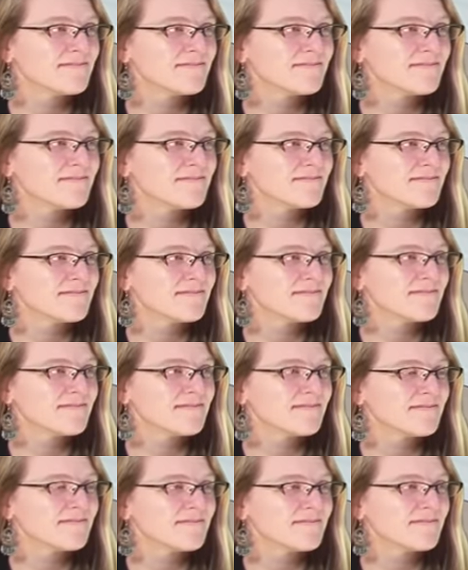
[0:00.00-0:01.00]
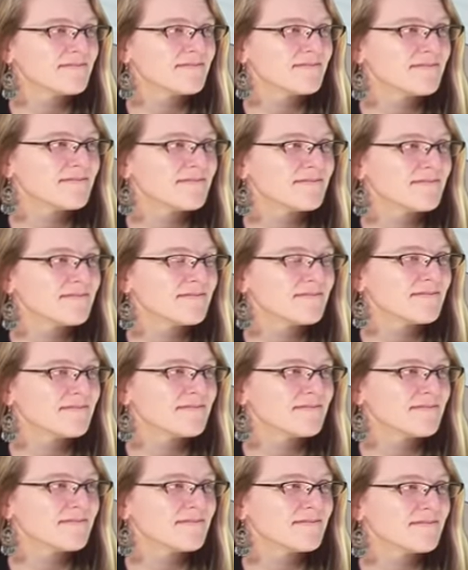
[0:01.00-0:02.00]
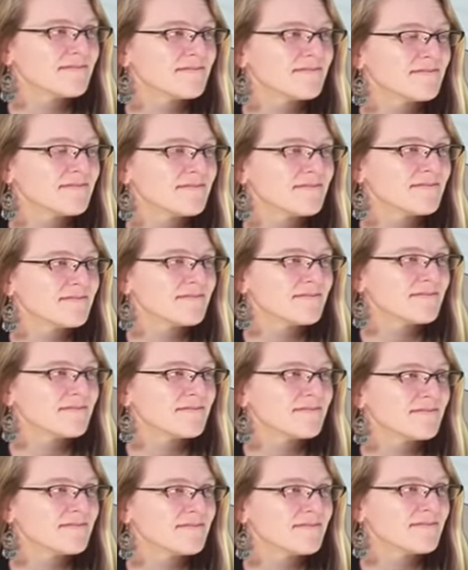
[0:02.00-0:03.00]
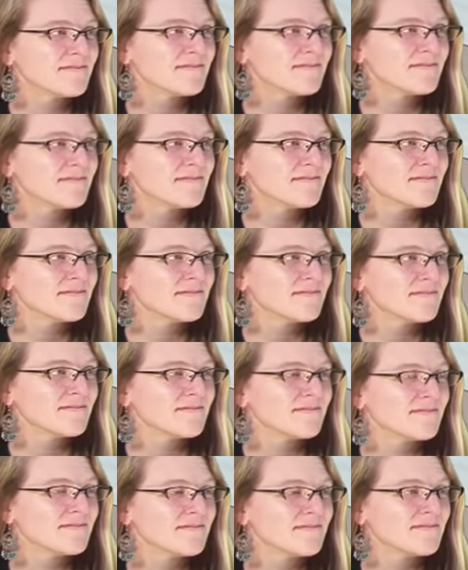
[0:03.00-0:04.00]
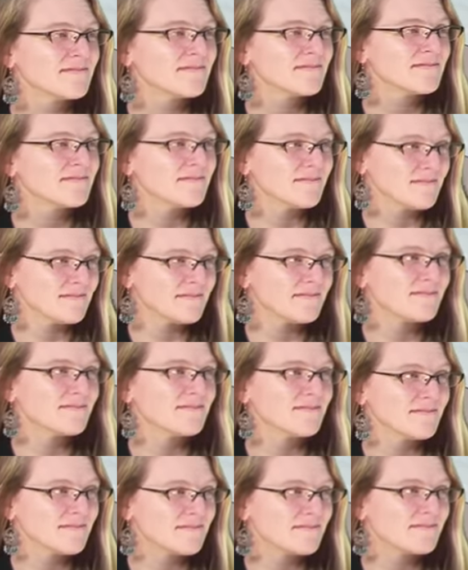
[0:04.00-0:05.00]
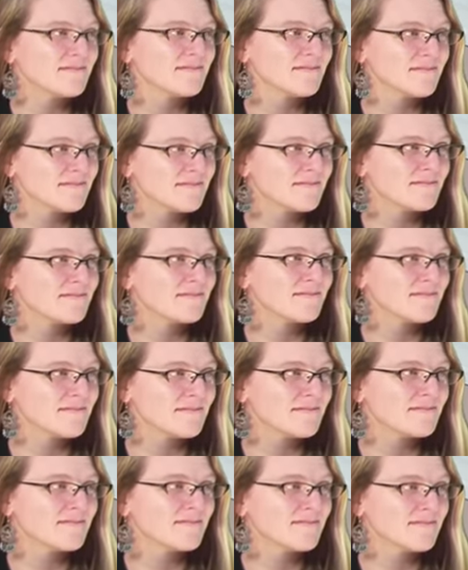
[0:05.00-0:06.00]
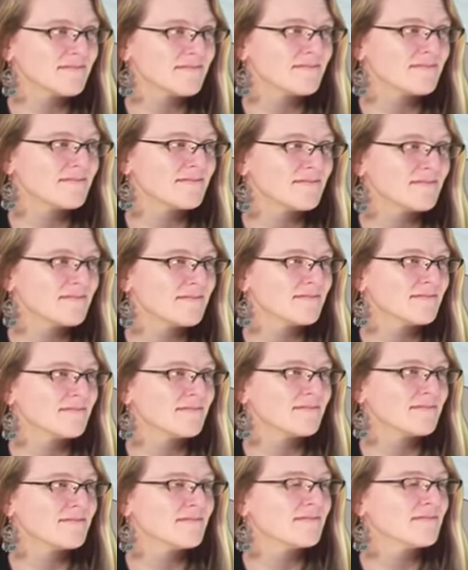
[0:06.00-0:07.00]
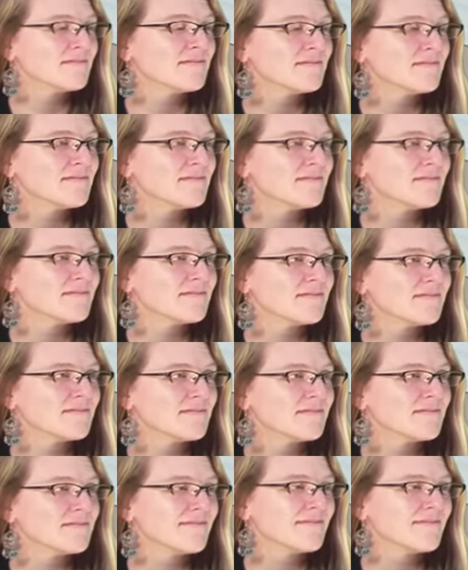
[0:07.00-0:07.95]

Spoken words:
The person shown says nothing.